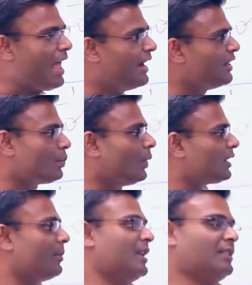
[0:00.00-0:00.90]
and it's
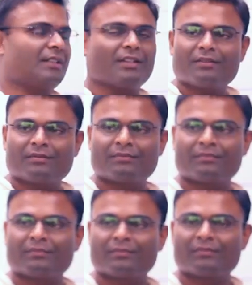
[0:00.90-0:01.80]
worked amazing.
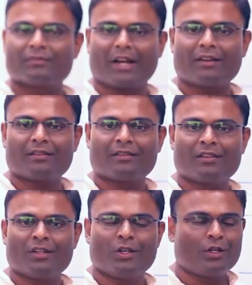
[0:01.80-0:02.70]
Right?
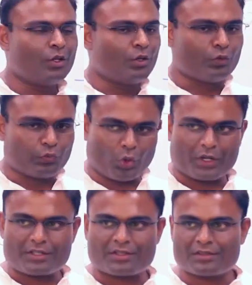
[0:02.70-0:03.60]

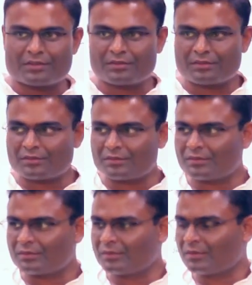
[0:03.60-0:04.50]
Focus,
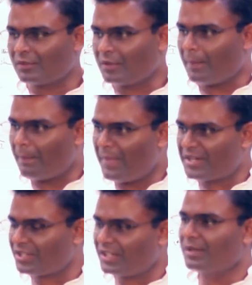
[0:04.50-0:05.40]

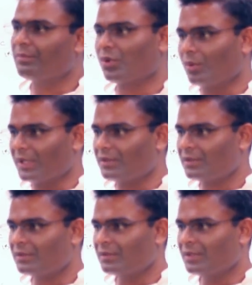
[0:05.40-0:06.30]
measured improvement,
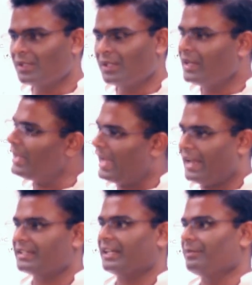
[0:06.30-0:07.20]

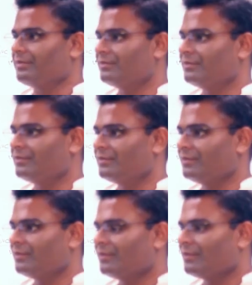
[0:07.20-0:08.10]
and time.
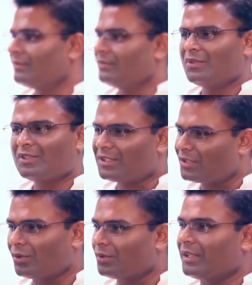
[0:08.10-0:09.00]
It's
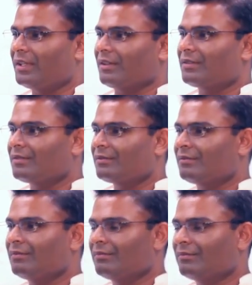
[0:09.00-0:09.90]
just those three things.
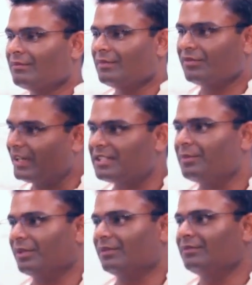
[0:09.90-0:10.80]
It's very
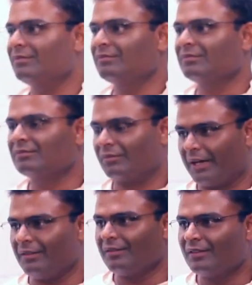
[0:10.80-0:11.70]
simple.
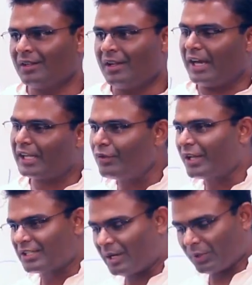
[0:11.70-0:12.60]
Right? I'll give
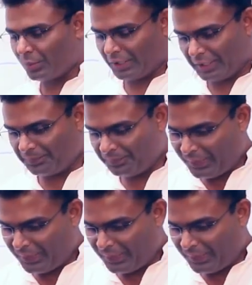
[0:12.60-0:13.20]
you an example quickly.